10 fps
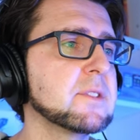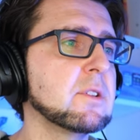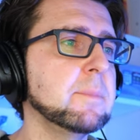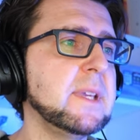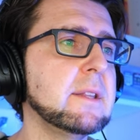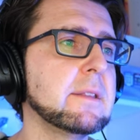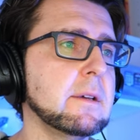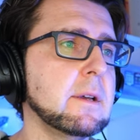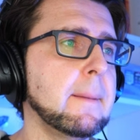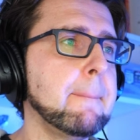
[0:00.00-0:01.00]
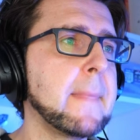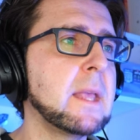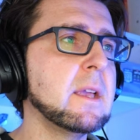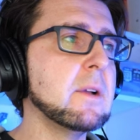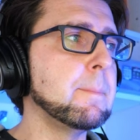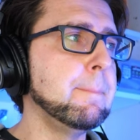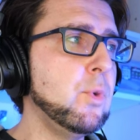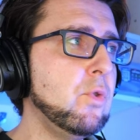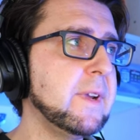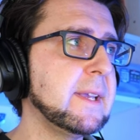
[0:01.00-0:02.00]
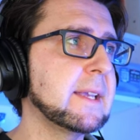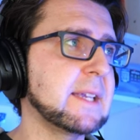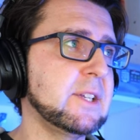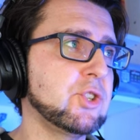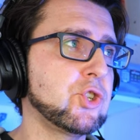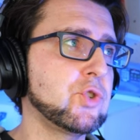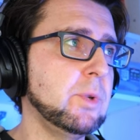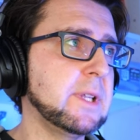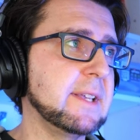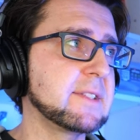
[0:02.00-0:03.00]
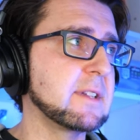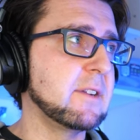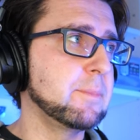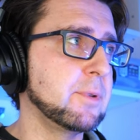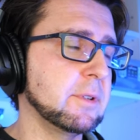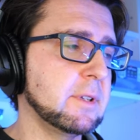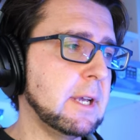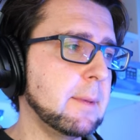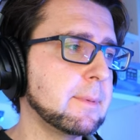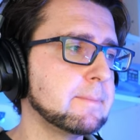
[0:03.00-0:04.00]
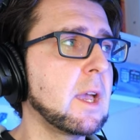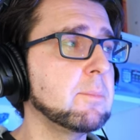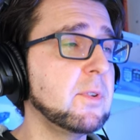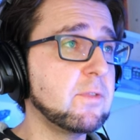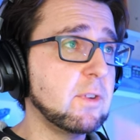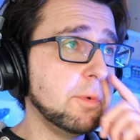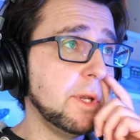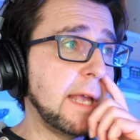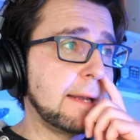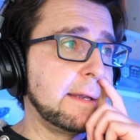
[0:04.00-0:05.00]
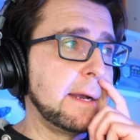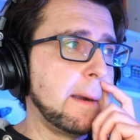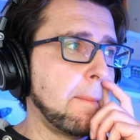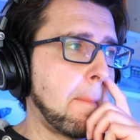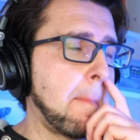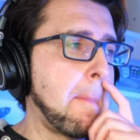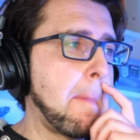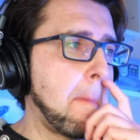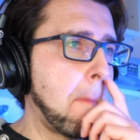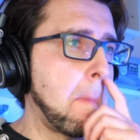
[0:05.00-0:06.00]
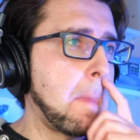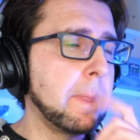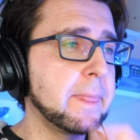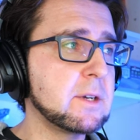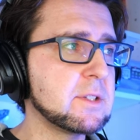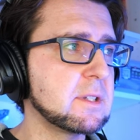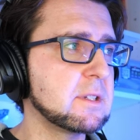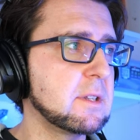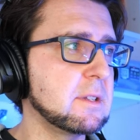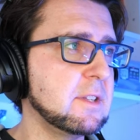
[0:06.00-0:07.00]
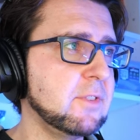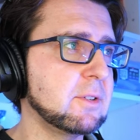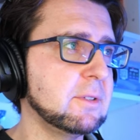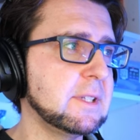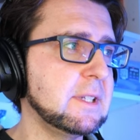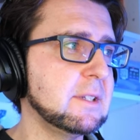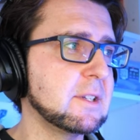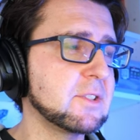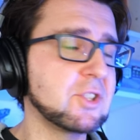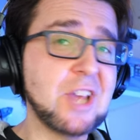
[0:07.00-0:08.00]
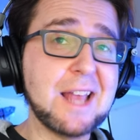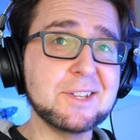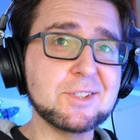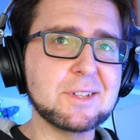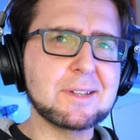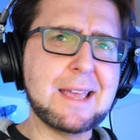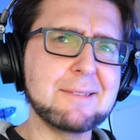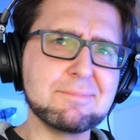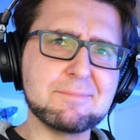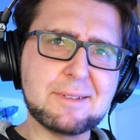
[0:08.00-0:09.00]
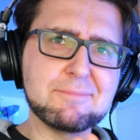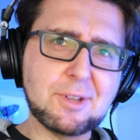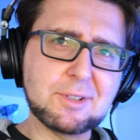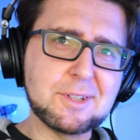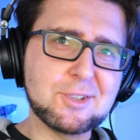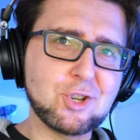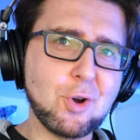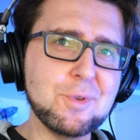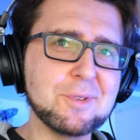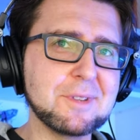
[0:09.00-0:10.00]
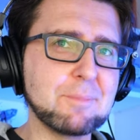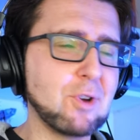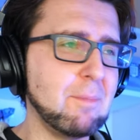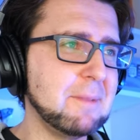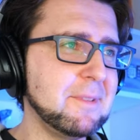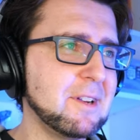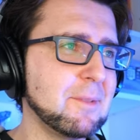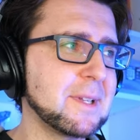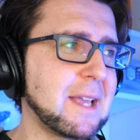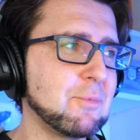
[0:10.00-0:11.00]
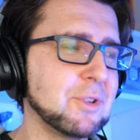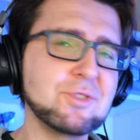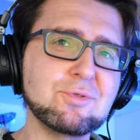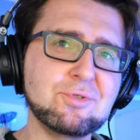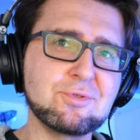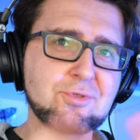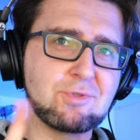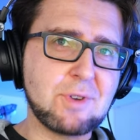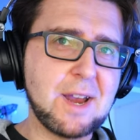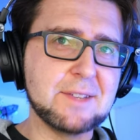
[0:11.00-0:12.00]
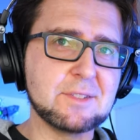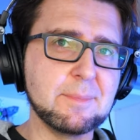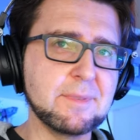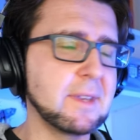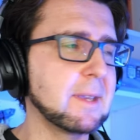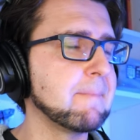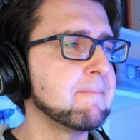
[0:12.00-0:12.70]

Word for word: is going to be the moving and shooting stuff prototype. And before we get there, there is a difficulty, there's a challenge that I, I'm not going to show you the problem here, but I want you to try something.